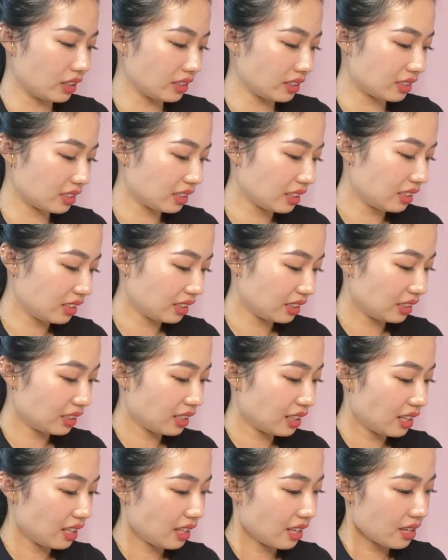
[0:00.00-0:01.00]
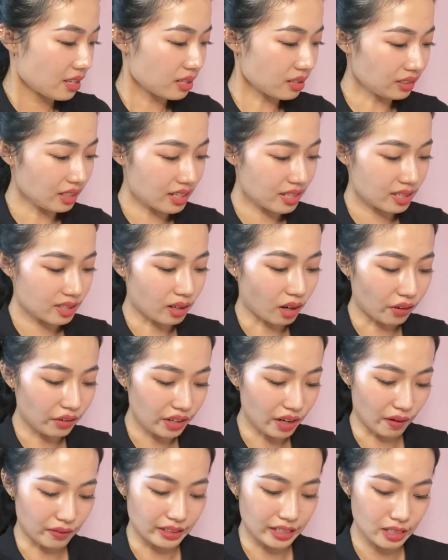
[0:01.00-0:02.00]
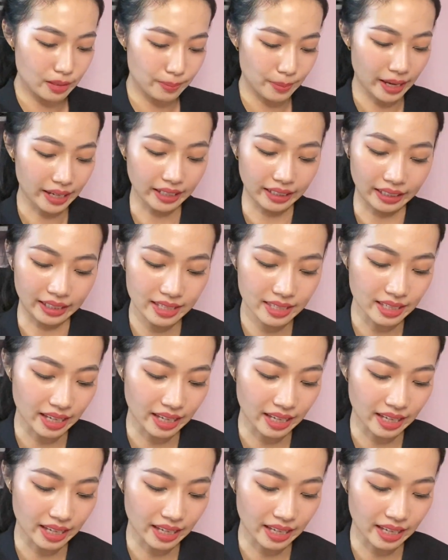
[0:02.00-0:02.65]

So the story of this bag is